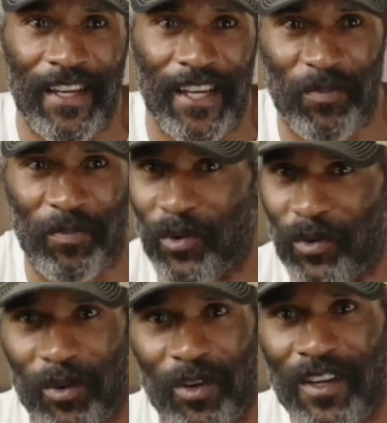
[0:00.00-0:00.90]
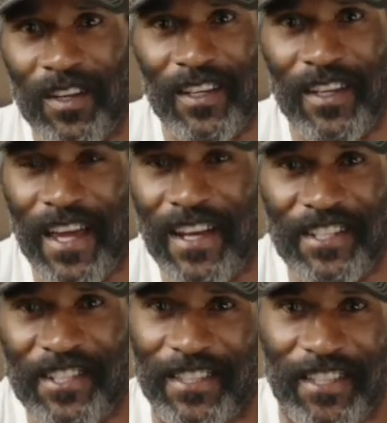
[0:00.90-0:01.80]
it's brutal, and
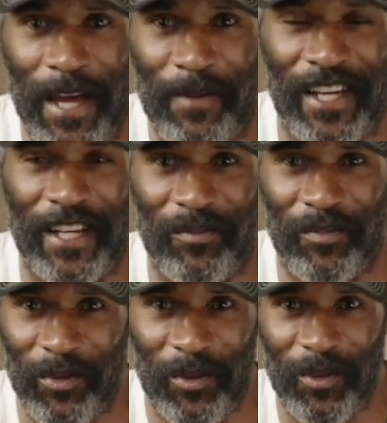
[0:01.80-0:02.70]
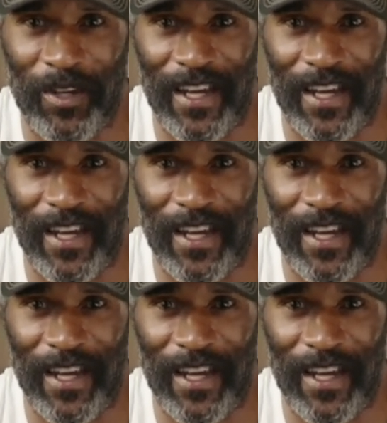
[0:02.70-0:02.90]
it just kept getting brutal,